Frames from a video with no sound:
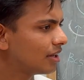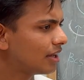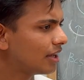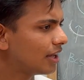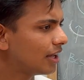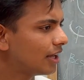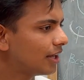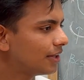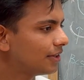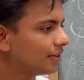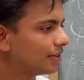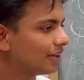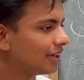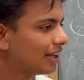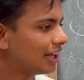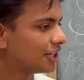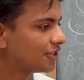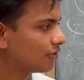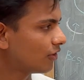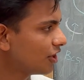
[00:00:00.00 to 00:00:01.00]
And
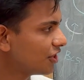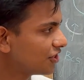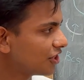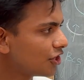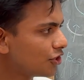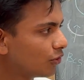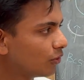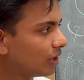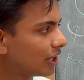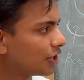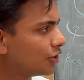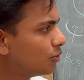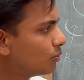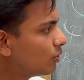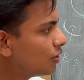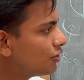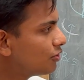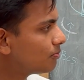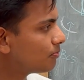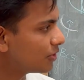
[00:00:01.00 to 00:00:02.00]
as far as I know, like you
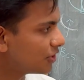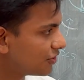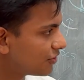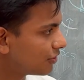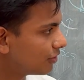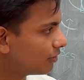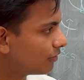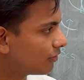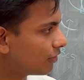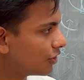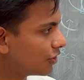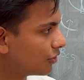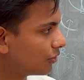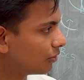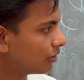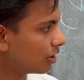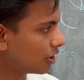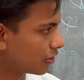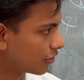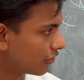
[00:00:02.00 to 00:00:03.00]
went to Princeton for
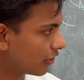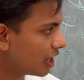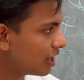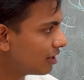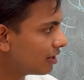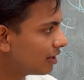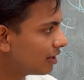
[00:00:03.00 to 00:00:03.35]
your undergrad,